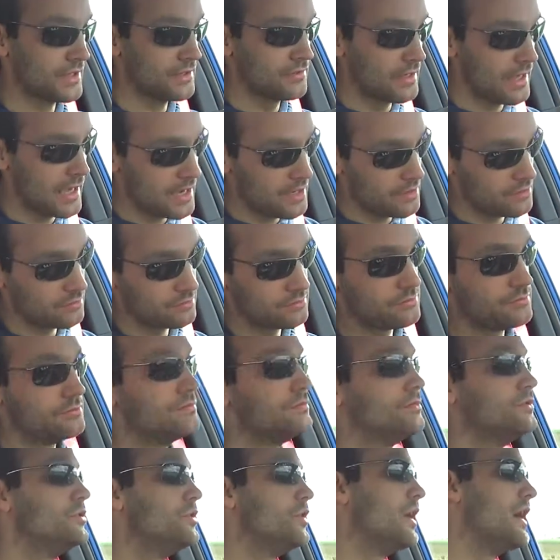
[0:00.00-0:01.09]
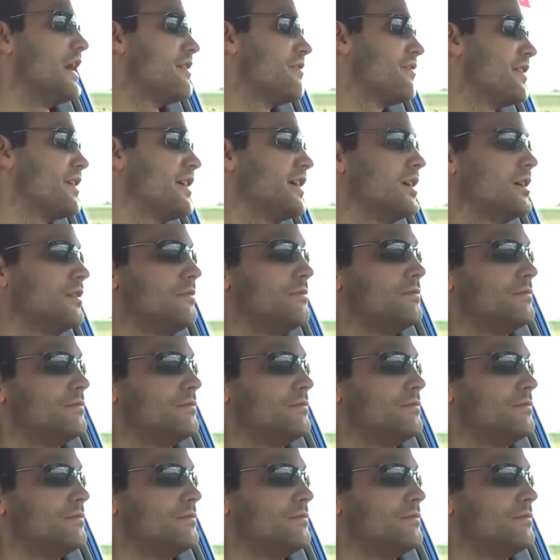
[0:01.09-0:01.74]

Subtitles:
now you have here